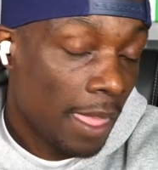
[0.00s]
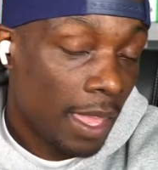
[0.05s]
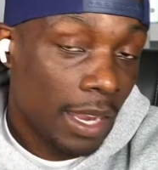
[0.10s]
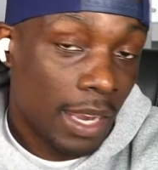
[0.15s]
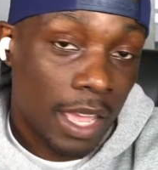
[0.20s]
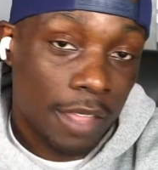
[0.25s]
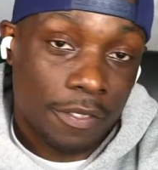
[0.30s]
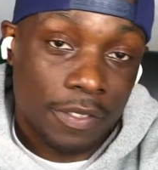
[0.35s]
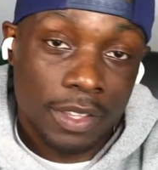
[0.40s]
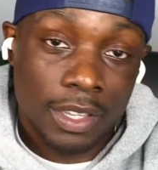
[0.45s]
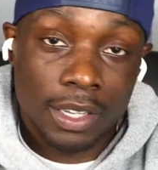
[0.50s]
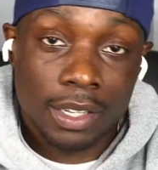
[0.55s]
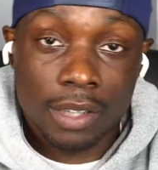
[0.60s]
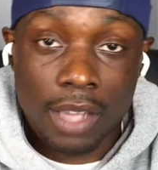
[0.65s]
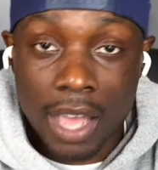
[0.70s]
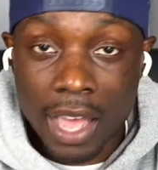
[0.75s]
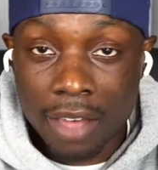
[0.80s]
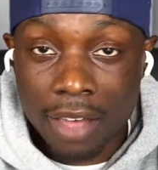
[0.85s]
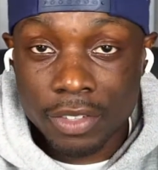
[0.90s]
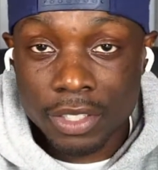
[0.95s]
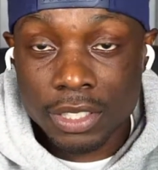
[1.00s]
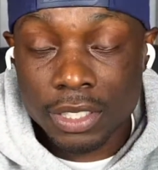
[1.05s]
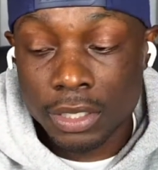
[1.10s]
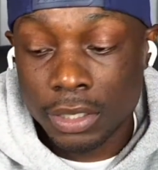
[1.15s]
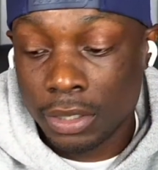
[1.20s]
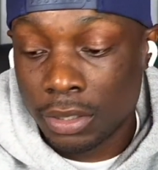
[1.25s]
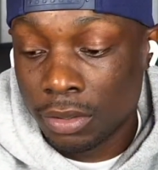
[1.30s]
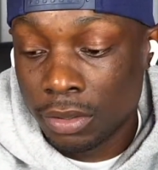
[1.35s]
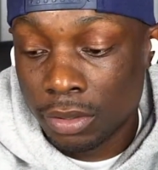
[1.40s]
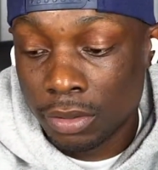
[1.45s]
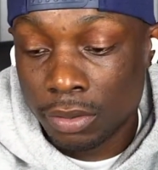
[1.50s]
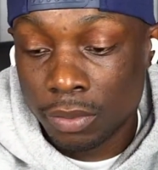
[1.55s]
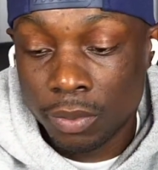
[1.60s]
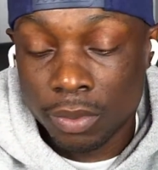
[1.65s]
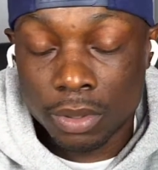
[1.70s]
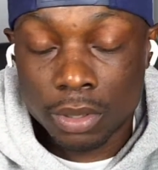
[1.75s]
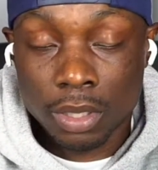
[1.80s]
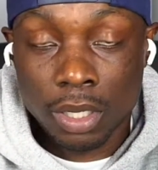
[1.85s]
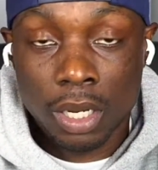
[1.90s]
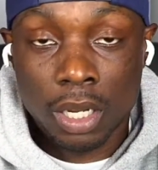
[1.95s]
And I think, obviously,
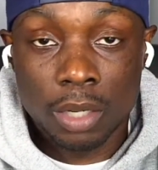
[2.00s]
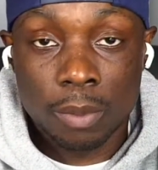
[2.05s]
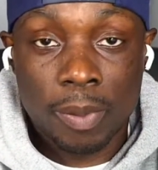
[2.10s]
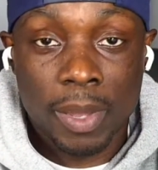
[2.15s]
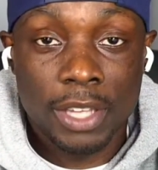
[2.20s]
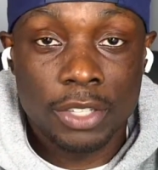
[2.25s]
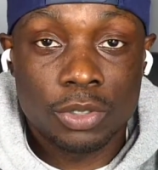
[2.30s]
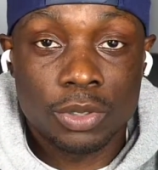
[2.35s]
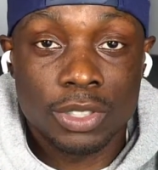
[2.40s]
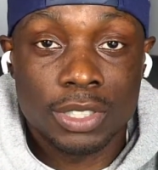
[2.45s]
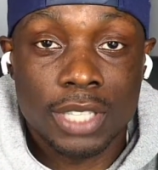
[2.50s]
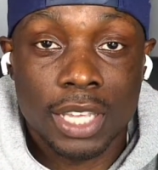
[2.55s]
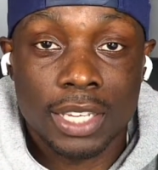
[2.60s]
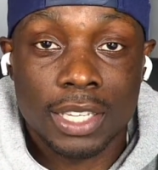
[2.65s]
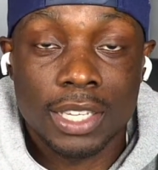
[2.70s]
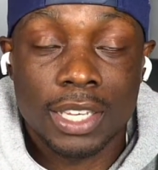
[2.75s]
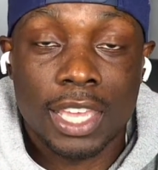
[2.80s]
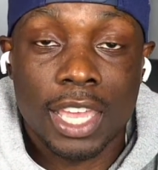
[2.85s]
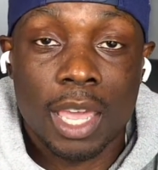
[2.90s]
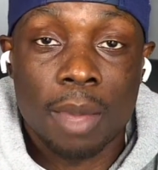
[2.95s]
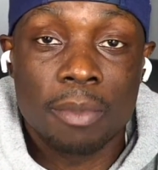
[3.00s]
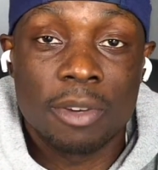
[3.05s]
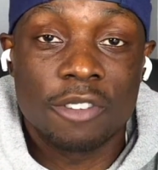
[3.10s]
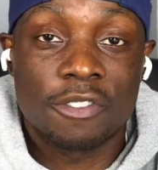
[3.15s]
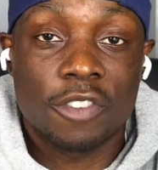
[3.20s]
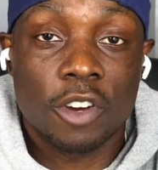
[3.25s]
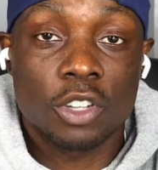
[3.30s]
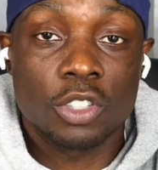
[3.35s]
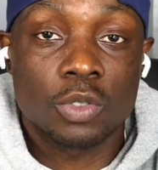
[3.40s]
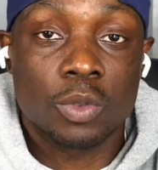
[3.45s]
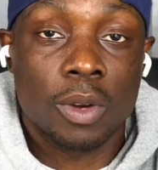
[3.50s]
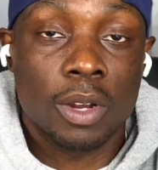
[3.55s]
with the Patriots taking Cam in the first